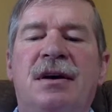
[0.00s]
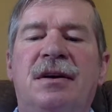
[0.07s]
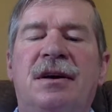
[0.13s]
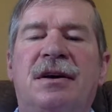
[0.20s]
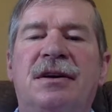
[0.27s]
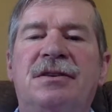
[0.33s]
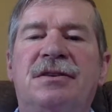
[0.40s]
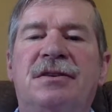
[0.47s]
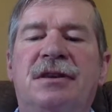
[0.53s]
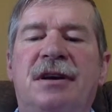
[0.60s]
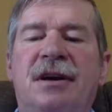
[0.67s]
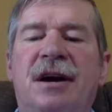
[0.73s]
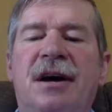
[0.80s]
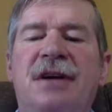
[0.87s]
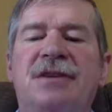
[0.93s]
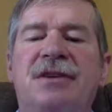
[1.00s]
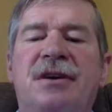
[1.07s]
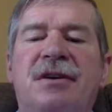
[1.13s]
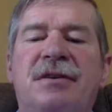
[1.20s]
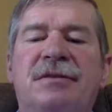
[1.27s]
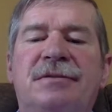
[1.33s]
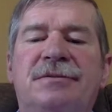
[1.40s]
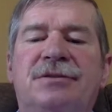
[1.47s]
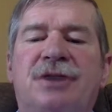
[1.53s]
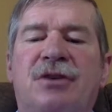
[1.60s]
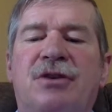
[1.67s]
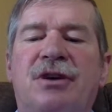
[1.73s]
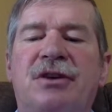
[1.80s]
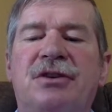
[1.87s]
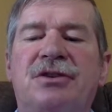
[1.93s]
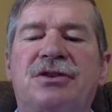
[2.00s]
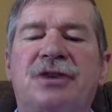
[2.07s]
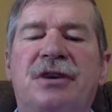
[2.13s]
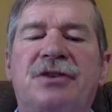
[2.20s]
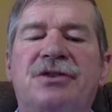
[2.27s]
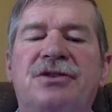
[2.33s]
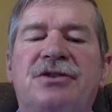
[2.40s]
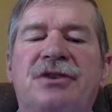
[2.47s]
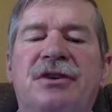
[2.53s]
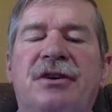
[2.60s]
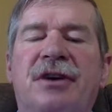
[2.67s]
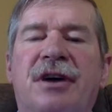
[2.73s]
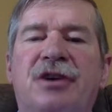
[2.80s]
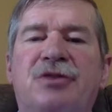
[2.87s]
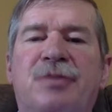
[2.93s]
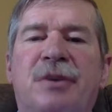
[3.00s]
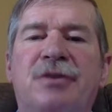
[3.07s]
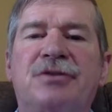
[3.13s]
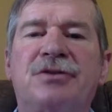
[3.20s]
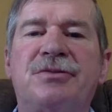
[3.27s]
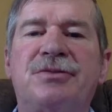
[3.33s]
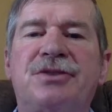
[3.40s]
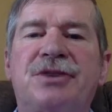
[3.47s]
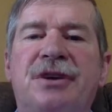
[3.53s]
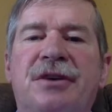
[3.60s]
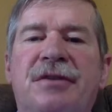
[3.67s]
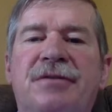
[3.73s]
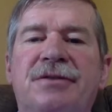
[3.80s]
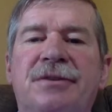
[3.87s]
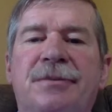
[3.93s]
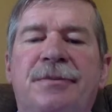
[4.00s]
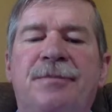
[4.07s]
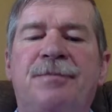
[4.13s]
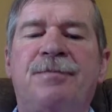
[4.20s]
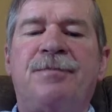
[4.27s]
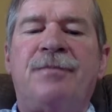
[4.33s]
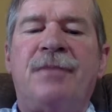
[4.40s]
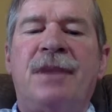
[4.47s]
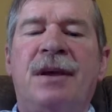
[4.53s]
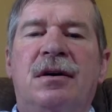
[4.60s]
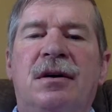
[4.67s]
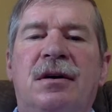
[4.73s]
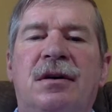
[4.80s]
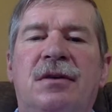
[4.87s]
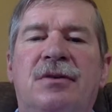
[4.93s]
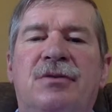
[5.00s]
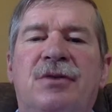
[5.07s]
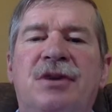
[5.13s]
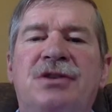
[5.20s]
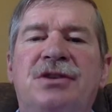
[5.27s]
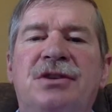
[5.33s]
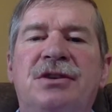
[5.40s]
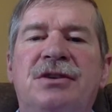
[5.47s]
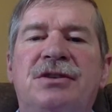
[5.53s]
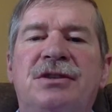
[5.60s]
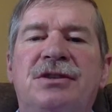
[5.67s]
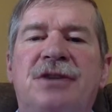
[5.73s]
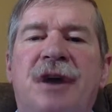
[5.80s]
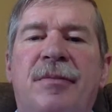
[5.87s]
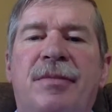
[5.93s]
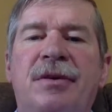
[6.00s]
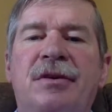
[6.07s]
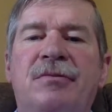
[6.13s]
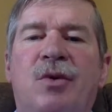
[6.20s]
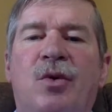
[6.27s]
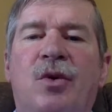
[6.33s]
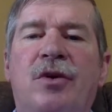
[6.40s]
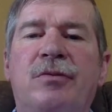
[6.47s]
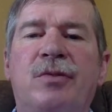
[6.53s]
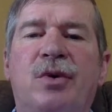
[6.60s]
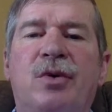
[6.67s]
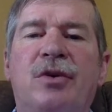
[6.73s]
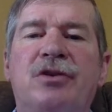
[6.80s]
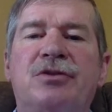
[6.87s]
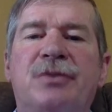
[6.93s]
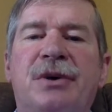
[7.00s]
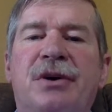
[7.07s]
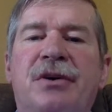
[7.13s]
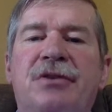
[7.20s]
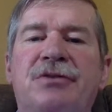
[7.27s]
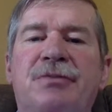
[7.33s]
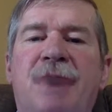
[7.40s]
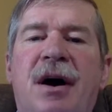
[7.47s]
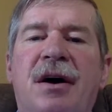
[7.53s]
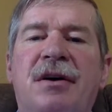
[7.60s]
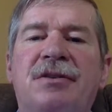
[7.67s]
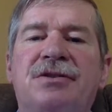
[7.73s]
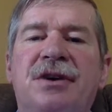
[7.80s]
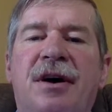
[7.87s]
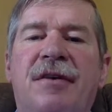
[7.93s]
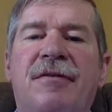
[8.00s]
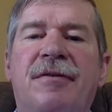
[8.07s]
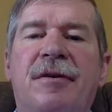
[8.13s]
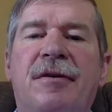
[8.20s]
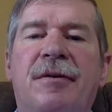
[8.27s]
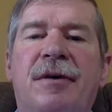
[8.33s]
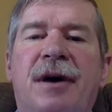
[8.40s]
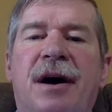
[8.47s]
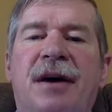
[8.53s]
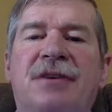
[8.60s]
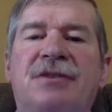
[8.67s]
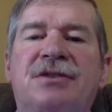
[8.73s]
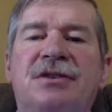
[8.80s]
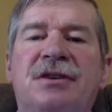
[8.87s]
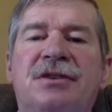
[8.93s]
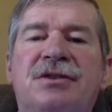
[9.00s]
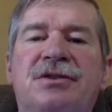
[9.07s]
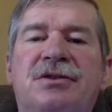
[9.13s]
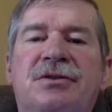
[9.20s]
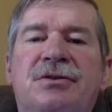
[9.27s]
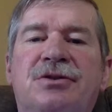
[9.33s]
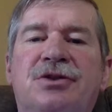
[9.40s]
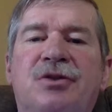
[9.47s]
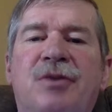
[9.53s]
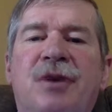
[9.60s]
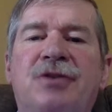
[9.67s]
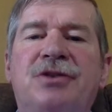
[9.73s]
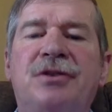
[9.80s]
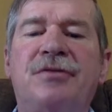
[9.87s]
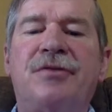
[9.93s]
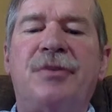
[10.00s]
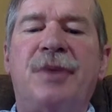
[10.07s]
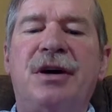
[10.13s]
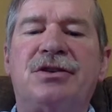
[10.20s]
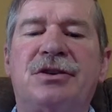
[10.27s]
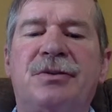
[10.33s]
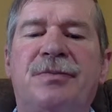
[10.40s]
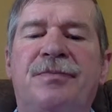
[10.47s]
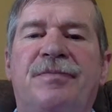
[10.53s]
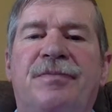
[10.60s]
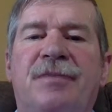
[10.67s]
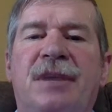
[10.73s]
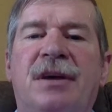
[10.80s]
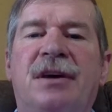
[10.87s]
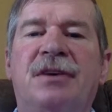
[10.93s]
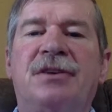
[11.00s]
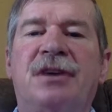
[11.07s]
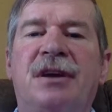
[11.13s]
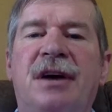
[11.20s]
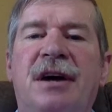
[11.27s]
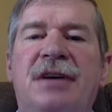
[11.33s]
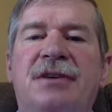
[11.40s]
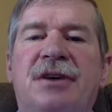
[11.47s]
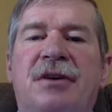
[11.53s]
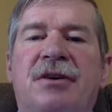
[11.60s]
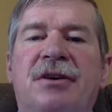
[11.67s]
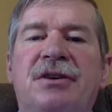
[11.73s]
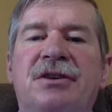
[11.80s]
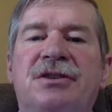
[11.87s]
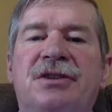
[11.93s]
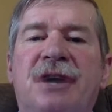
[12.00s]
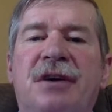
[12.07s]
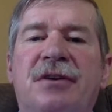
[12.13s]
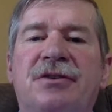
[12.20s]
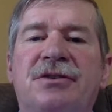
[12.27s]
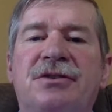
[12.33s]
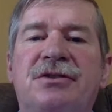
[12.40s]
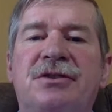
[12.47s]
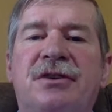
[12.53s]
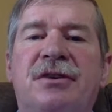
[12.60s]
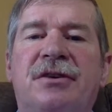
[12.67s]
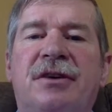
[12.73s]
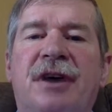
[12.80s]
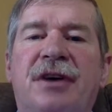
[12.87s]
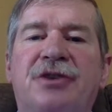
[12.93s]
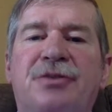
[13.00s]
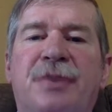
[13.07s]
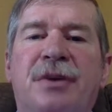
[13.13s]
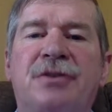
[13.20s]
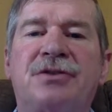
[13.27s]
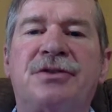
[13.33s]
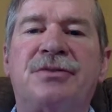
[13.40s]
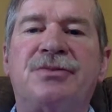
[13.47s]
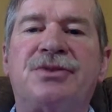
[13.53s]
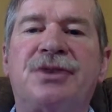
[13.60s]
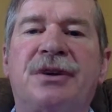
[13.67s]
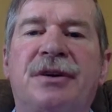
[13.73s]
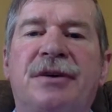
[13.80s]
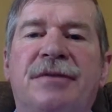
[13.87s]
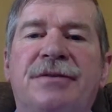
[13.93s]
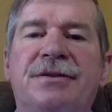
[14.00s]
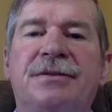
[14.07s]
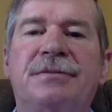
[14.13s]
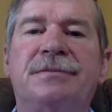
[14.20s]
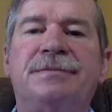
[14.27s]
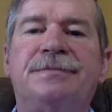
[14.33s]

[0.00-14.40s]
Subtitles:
that can delay talking to sales until they're experts themselves. The reason this is happening more and more is because buyers have access to so much information they can delay talking to sales until they're experts themselves.